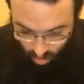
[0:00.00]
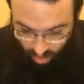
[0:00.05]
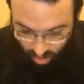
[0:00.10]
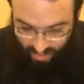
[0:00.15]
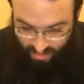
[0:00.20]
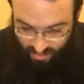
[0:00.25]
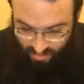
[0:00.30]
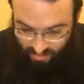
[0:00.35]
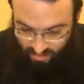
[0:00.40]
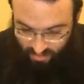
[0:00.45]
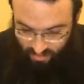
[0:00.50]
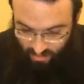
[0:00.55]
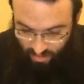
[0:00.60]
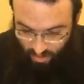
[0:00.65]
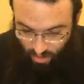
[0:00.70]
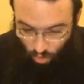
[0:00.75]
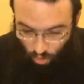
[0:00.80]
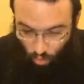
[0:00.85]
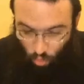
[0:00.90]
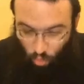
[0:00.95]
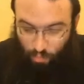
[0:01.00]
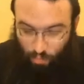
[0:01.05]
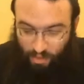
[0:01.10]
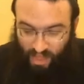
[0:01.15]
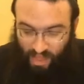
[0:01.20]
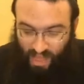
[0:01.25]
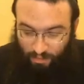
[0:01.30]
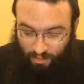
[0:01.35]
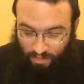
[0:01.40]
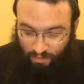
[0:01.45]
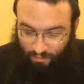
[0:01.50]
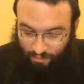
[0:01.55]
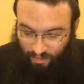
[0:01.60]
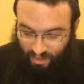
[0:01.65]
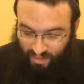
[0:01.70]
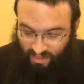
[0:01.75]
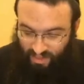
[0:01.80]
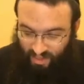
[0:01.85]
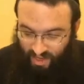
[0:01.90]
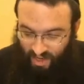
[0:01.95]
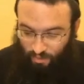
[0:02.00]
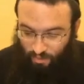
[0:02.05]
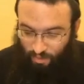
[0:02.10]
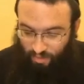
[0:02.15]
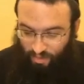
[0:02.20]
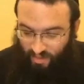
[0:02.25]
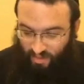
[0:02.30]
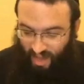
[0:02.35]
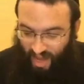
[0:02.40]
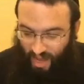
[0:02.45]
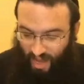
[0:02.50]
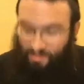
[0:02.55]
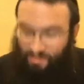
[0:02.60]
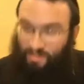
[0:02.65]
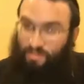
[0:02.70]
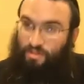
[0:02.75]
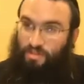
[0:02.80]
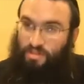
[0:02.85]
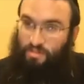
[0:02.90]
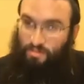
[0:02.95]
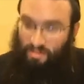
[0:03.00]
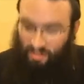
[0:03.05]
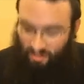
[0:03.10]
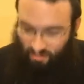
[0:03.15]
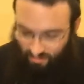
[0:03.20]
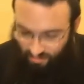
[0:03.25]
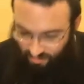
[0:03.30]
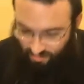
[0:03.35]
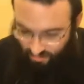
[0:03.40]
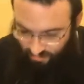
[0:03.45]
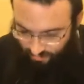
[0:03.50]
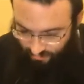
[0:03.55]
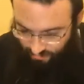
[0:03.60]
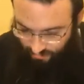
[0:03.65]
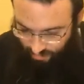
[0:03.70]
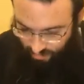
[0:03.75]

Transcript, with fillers: wise will be able to find God within the obstacles themselves.